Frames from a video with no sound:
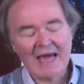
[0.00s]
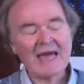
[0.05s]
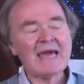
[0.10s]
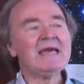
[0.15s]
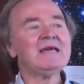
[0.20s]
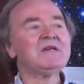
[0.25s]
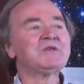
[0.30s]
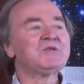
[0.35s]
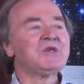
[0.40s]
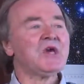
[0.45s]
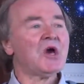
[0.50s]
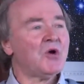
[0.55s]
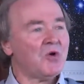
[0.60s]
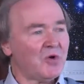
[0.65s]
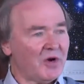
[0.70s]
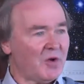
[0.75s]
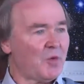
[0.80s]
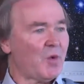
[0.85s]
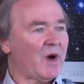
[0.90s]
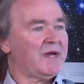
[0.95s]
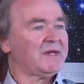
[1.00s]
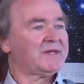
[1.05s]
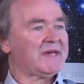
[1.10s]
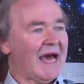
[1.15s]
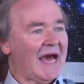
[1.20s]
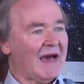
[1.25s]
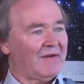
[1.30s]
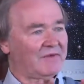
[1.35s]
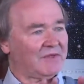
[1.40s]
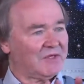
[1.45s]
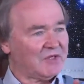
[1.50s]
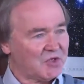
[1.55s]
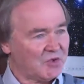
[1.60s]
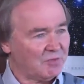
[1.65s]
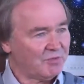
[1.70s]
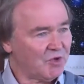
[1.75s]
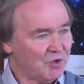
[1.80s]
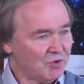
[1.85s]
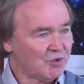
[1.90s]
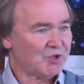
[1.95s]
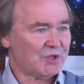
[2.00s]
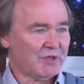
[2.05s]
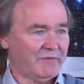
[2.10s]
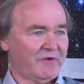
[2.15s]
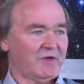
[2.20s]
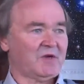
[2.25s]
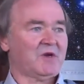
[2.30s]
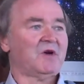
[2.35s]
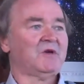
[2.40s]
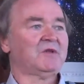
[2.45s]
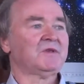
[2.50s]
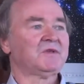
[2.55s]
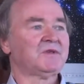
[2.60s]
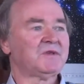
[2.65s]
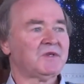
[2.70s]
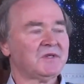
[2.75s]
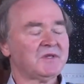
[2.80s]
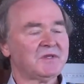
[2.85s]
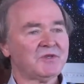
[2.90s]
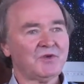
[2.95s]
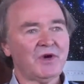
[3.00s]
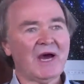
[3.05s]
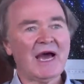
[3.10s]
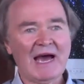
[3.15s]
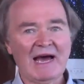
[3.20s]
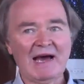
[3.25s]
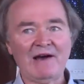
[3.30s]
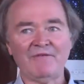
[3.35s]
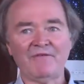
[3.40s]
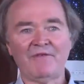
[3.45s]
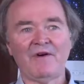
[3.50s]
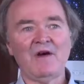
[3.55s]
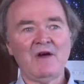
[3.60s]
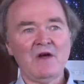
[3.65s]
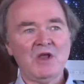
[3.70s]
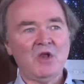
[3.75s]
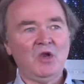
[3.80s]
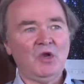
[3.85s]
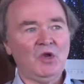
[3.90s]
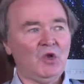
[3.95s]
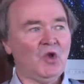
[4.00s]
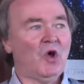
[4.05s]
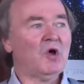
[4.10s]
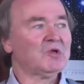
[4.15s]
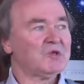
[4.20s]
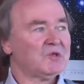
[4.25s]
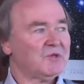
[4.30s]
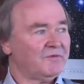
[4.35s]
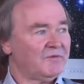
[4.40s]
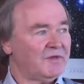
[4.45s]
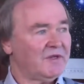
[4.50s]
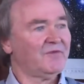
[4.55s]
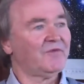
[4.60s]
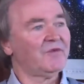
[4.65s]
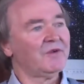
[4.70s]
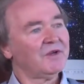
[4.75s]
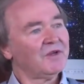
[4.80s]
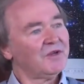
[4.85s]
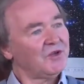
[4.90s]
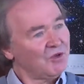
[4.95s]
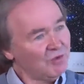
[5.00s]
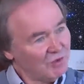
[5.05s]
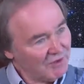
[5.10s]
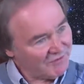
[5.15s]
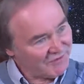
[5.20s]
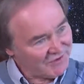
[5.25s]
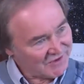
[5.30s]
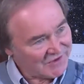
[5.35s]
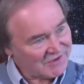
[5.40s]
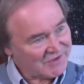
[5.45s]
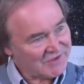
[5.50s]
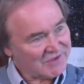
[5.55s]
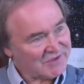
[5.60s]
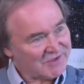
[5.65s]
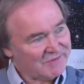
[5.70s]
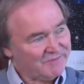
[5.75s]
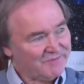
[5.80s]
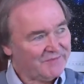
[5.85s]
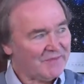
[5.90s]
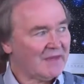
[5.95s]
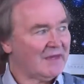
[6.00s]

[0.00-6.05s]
the only way to have a distribution of a constant to have lots of different universes?